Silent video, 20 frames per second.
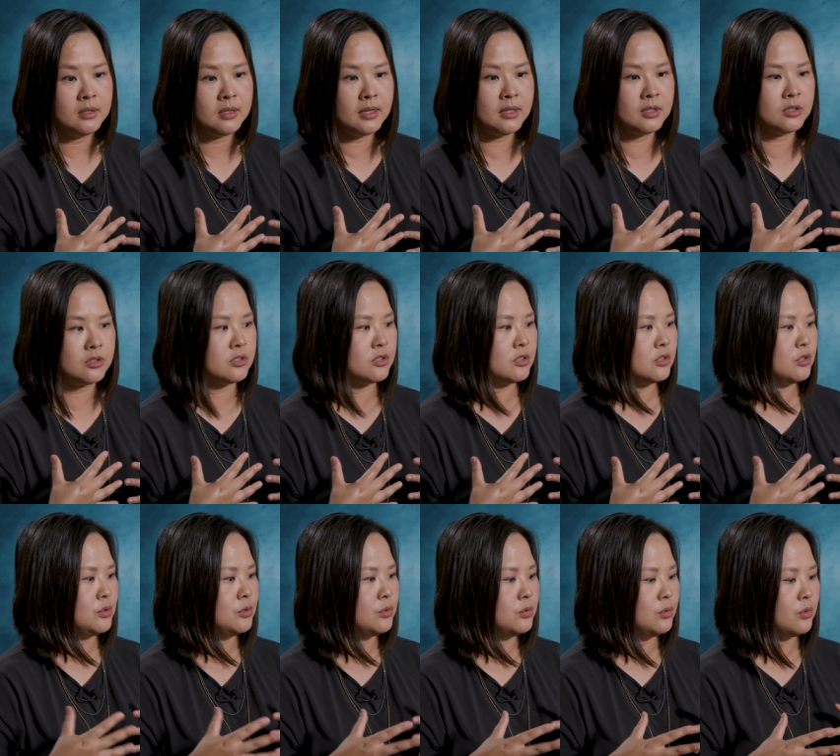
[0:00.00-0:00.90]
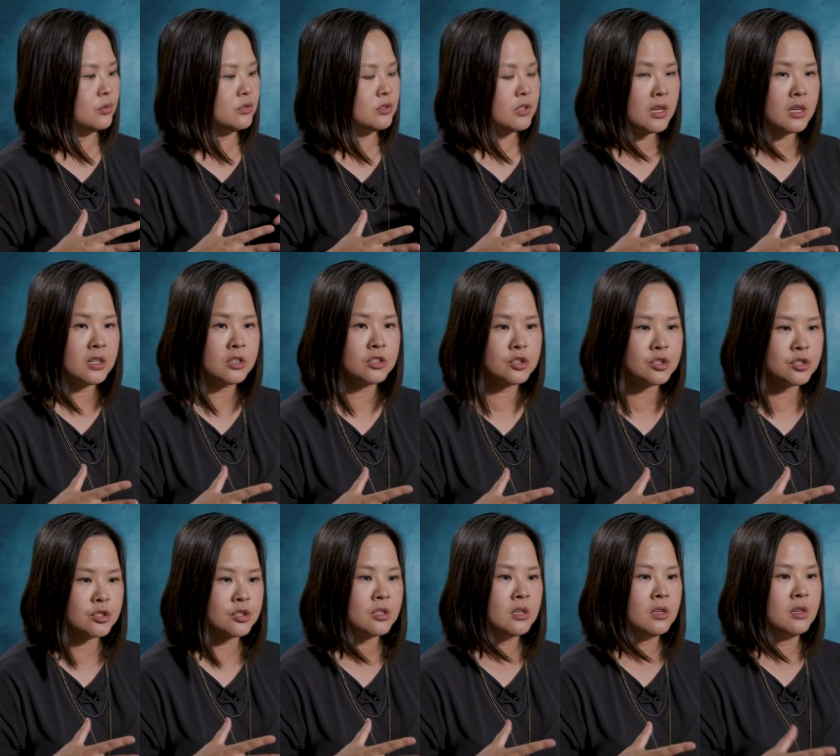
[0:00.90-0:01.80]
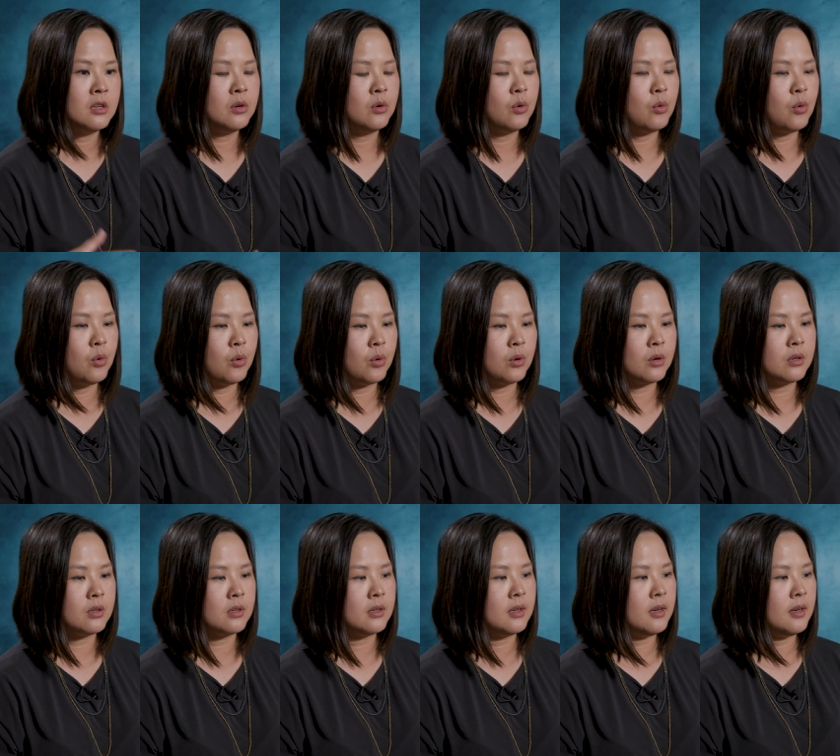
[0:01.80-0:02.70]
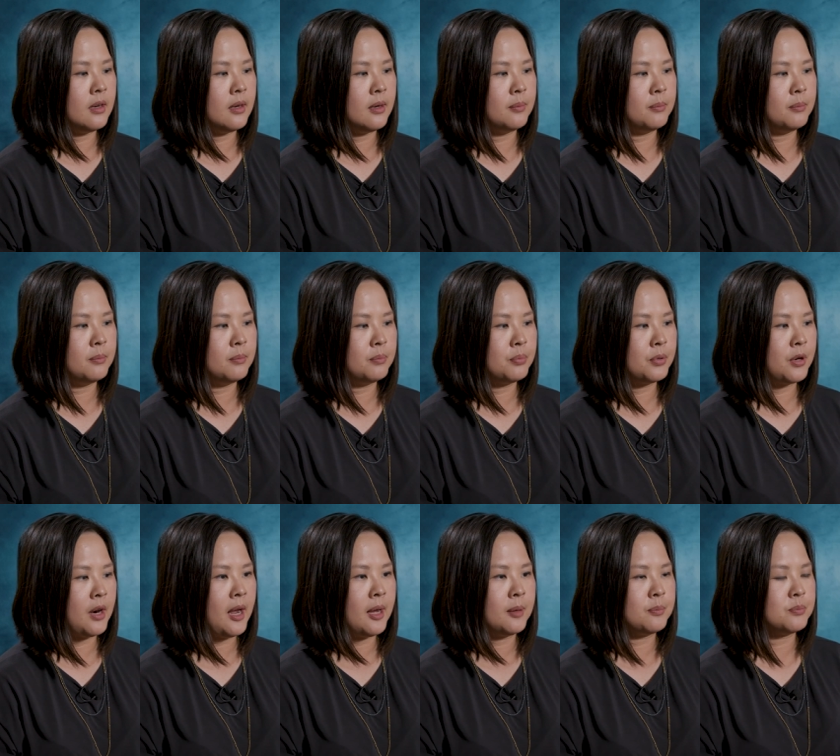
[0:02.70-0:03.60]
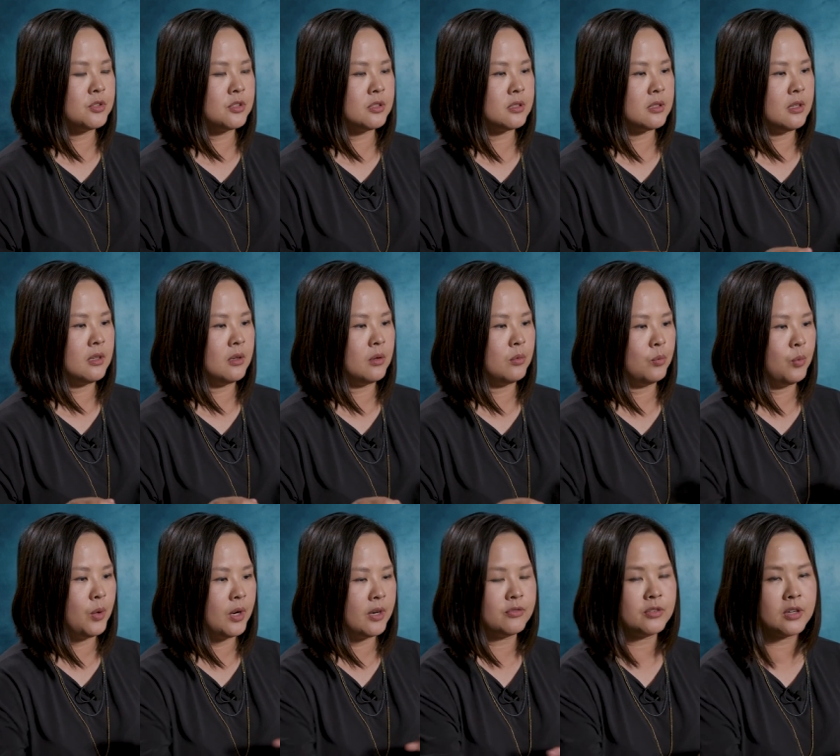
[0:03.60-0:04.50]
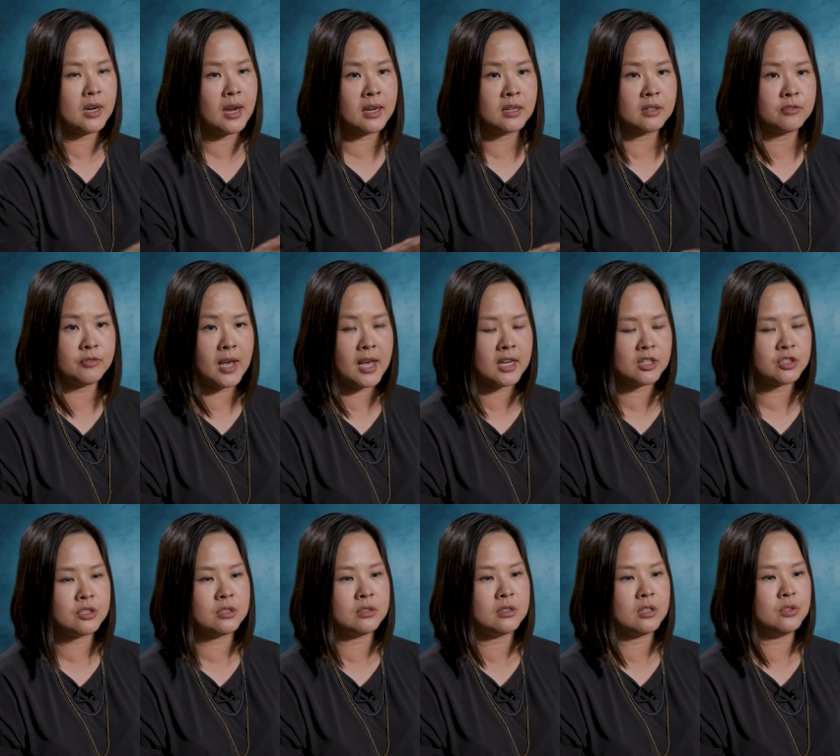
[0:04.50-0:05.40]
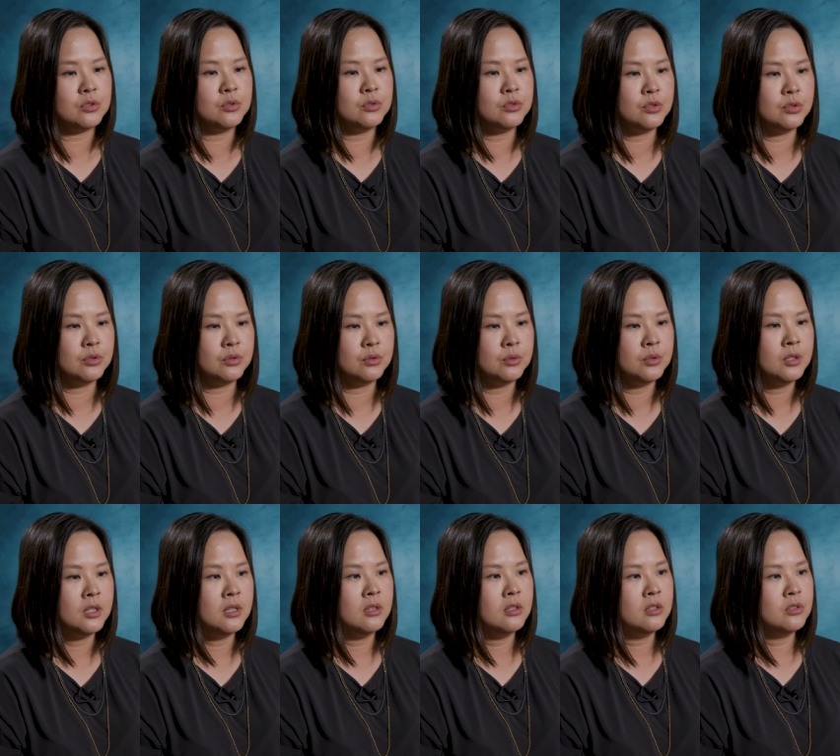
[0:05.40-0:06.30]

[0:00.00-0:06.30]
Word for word: as you touch or um, perhaps uh, whatever kind of action that you do